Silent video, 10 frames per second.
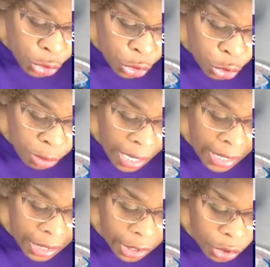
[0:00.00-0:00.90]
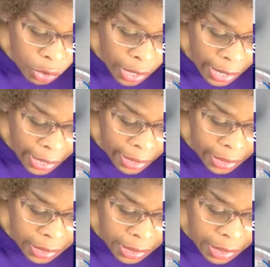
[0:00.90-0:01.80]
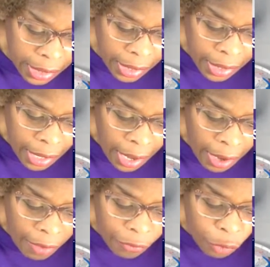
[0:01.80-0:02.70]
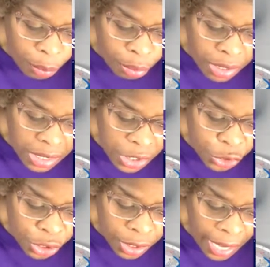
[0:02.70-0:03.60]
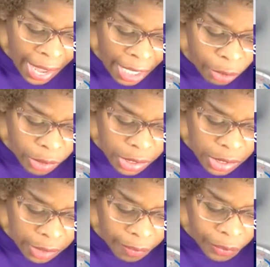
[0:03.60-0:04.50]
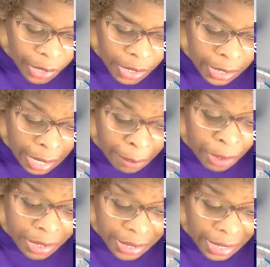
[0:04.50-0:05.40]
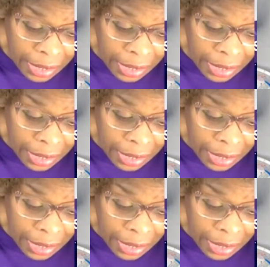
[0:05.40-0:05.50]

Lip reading: training your hand for precision and accuracy. Then I'm going to say